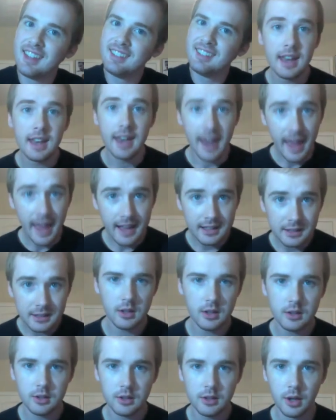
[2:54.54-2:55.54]

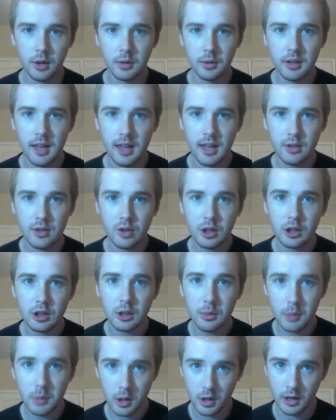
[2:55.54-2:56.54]
Next, so Kendrick
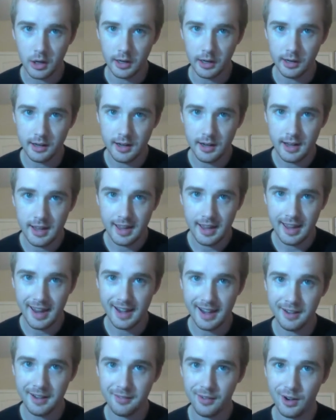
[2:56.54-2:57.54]
Lamar
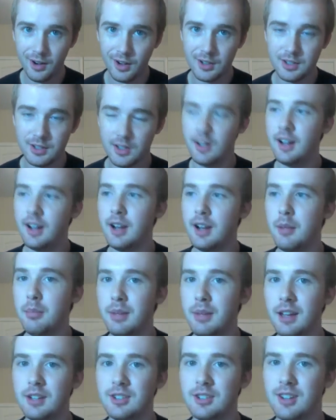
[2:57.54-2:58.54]
had a verse on a
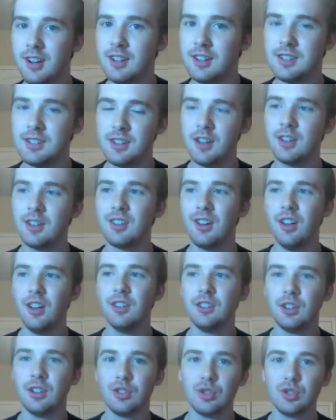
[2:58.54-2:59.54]
Big Sean song
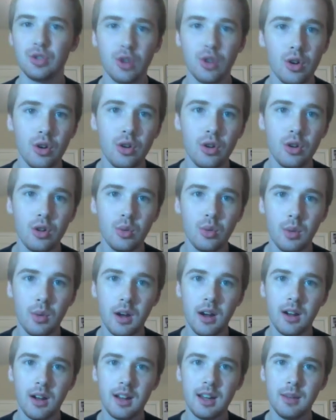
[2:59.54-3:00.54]
called Control,
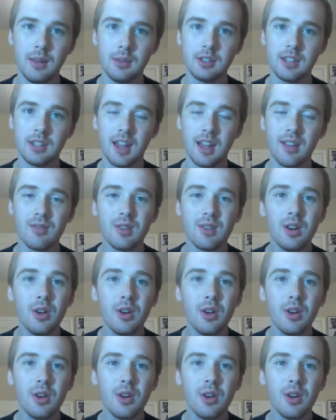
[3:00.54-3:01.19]
where he was getting real